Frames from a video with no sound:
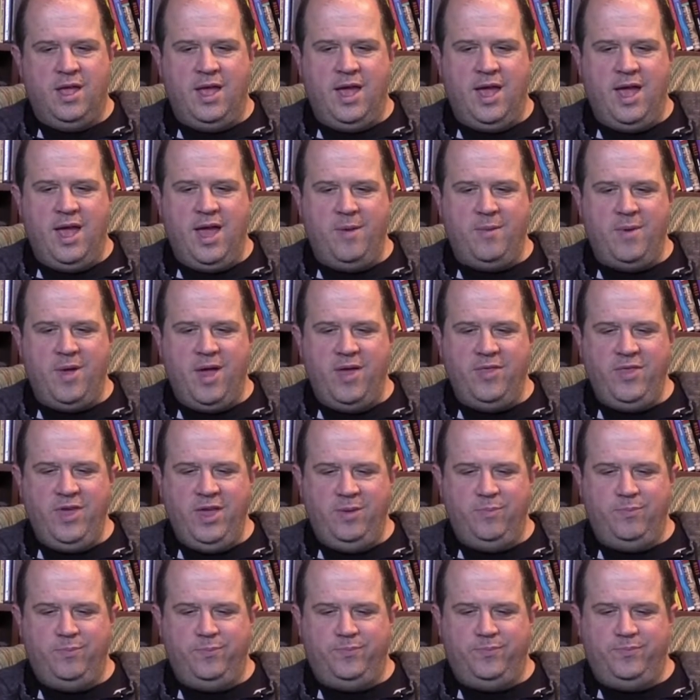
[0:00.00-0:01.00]
I
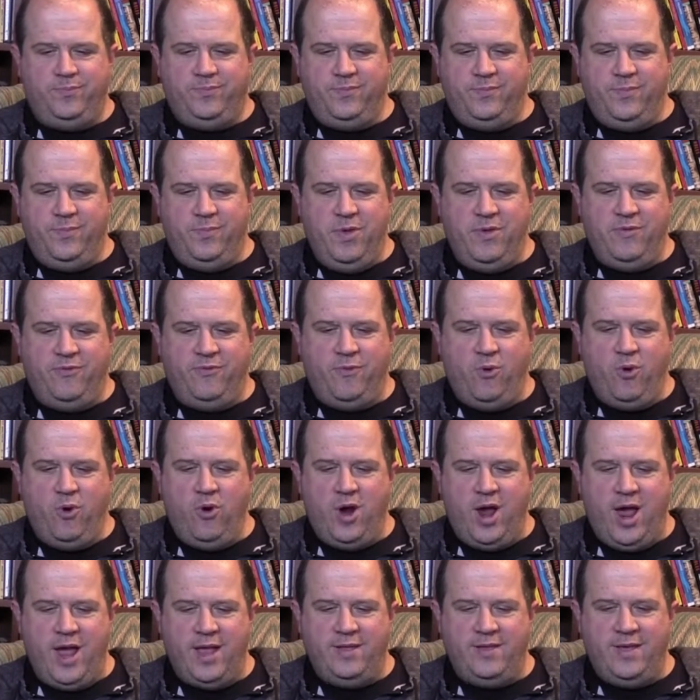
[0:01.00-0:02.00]
think
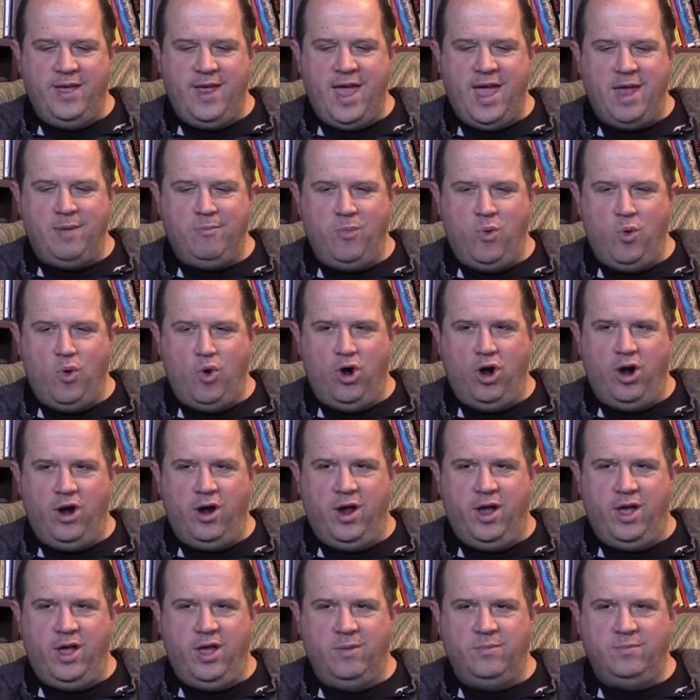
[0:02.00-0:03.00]
before had more,
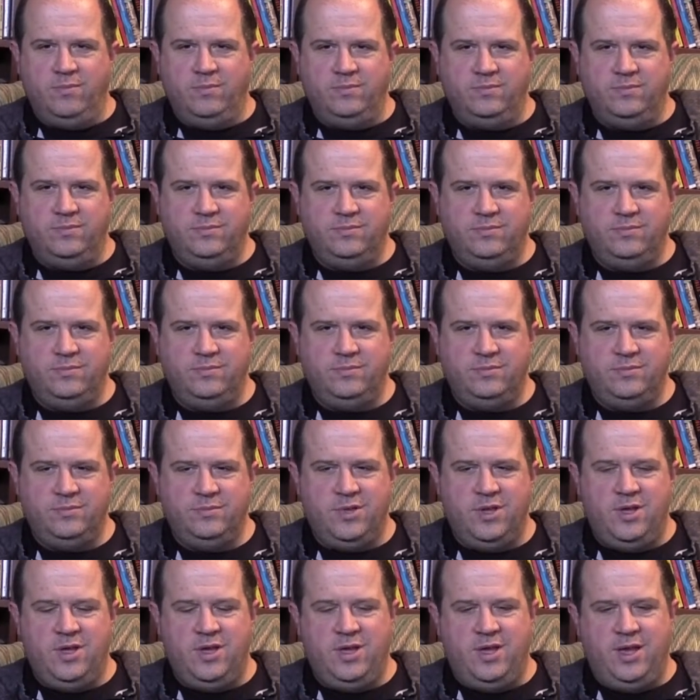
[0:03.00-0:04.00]

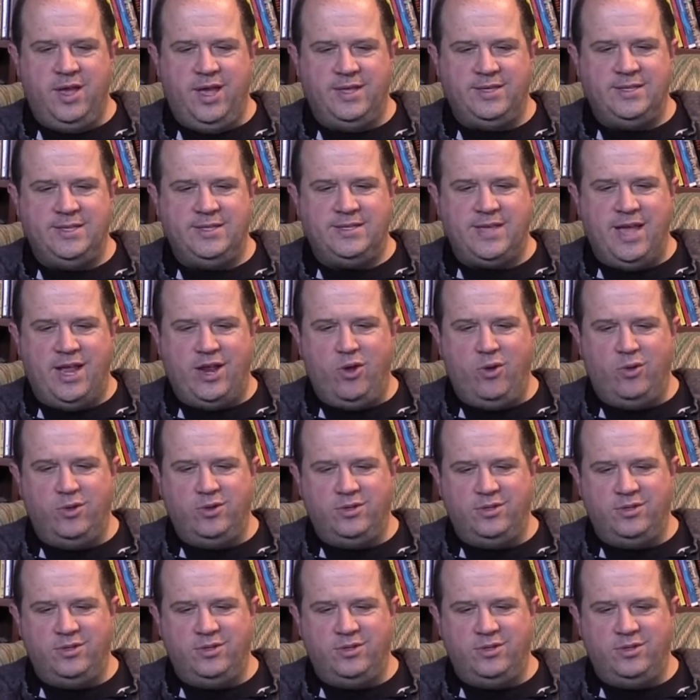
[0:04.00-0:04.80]
and since I don't,